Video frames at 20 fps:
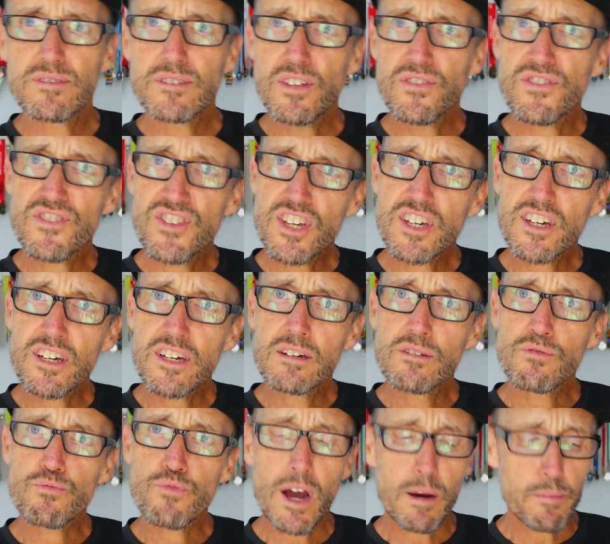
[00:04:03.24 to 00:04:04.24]
thicker
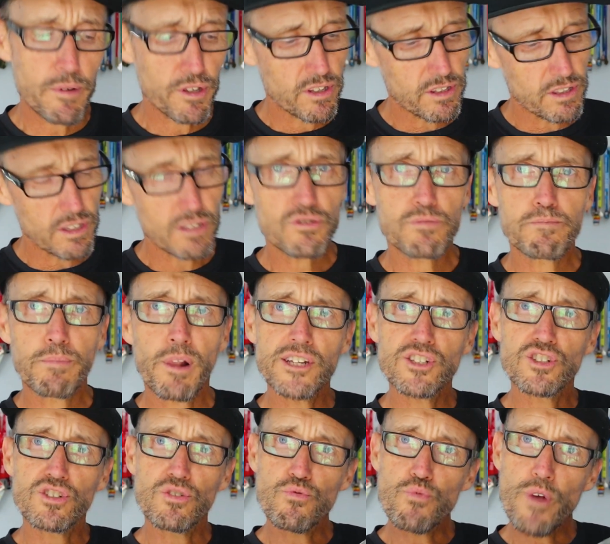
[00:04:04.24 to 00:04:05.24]
rubber that's
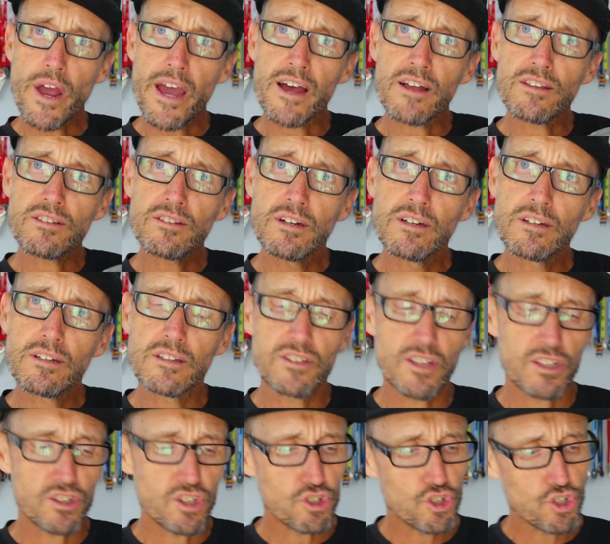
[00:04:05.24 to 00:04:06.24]
placed around
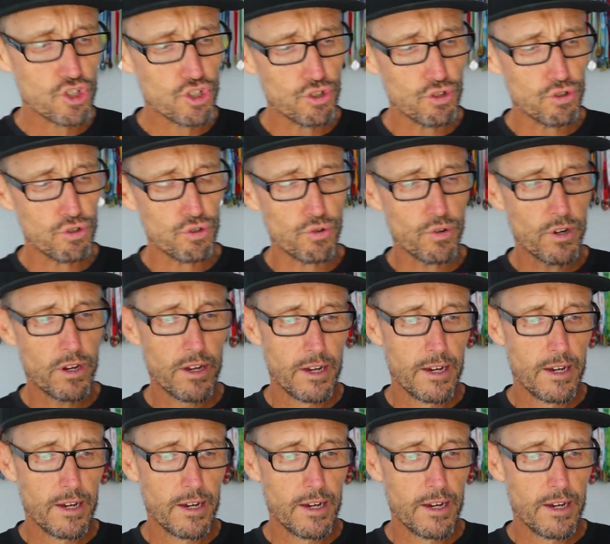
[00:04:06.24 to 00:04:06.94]
the shoe.